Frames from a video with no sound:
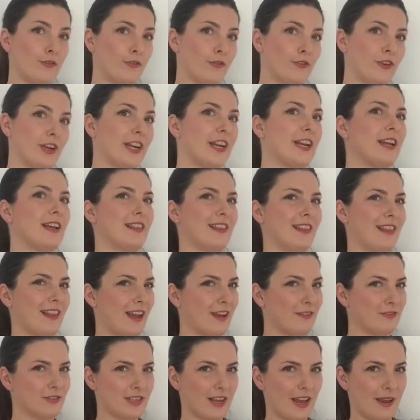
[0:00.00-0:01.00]
free
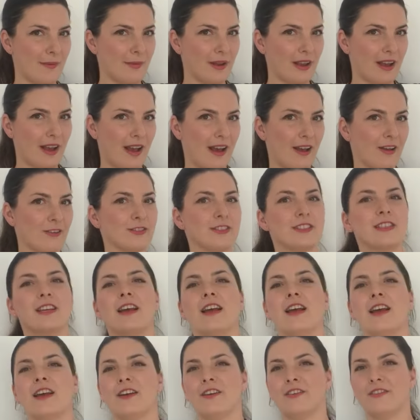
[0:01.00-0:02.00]
lifetime account
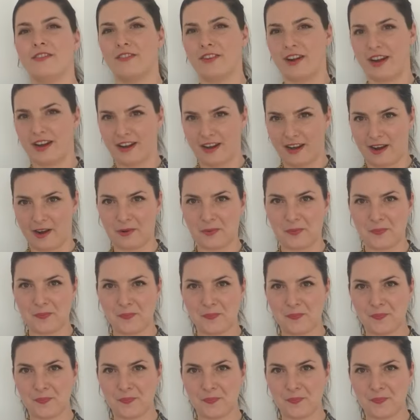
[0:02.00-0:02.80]
right now.